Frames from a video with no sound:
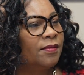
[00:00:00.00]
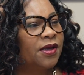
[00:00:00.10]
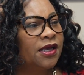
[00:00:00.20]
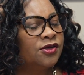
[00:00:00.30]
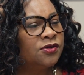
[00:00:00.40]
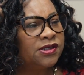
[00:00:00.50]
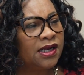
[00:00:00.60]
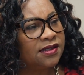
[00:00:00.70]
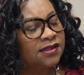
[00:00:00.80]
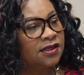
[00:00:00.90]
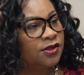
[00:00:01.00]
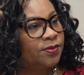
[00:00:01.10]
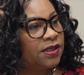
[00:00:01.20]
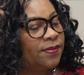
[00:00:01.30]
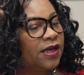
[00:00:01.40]
Can you tell us a little
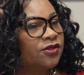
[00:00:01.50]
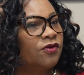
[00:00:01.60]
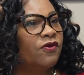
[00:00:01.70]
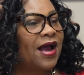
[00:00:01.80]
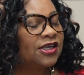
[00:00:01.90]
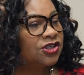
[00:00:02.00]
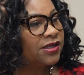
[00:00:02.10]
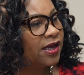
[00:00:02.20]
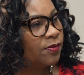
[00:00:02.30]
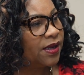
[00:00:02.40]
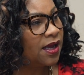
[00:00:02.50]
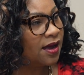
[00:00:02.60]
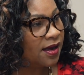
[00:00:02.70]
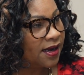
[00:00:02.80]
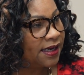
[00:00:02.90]
bit about the rationale
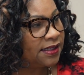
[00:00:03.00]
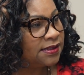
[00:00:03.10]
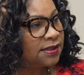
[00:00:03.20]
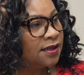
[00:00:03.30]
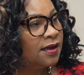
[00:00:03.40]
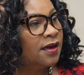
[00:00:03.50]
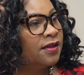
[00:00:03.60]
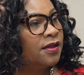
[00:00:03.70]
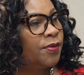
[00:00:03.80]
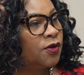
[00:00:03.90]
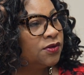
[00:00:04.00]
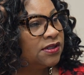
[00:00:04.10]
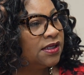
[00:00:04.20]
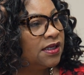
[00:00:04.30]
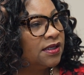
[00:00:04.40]
behind the
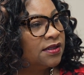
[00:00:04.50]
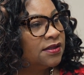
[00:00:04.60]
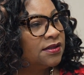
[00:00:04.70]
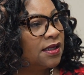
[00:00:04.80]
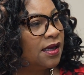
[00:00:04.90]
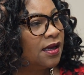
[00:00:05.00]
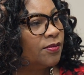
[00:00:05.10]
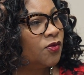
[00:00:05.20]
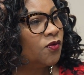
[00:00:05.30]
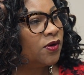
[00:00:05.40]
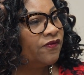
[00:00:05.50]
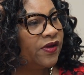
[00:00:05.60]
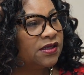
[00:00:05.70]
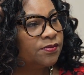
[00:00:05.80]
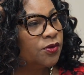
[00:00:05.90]
postings on
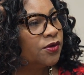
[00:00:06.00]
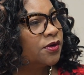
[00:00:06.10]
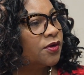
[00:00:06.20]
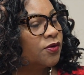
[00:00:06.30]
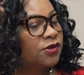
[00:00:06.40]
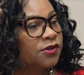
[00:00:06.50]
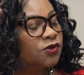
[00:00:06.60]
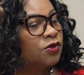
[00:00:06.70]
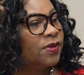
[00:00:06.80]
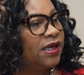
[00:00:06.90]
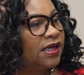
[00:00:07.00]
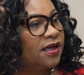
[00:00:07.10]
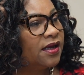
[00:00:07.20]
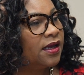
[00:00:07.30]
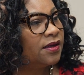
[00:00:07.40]
Facebook or social media
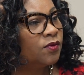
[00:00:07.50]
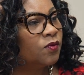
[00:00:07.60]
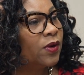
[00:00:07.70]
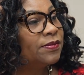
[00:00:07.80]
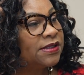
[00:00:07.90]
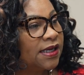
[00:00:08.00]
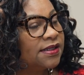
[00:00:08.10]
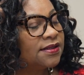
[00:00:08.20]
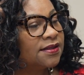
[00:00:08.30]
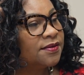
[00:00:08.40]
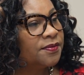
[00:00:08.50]
and websites?